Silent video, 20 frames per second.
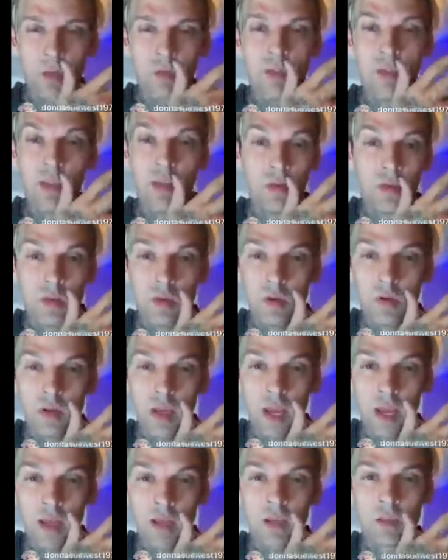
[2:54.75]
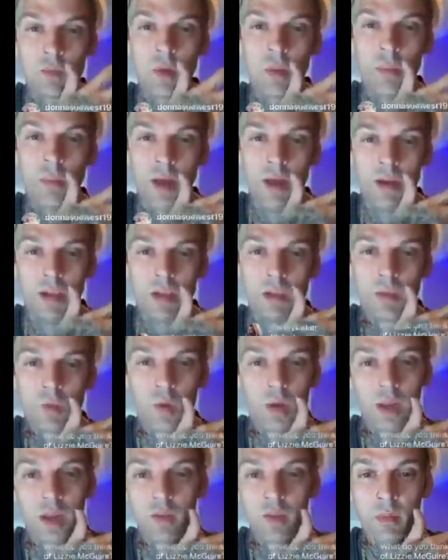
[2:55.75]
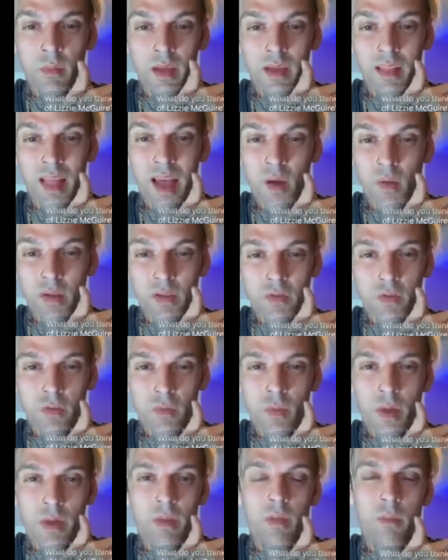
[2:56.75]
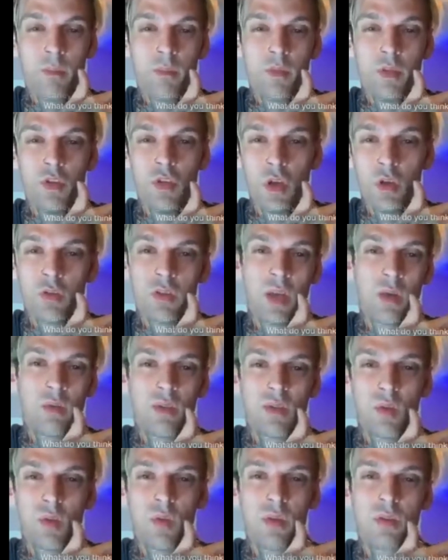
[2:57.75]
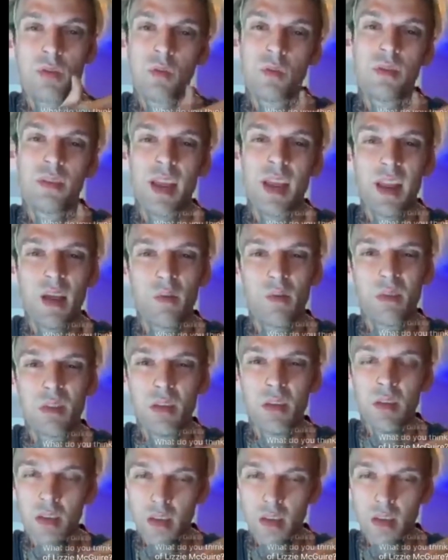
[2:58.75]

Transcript: I was dealing cocaine because my parents weren't giving me allowance for the shows I was doing, so instead I was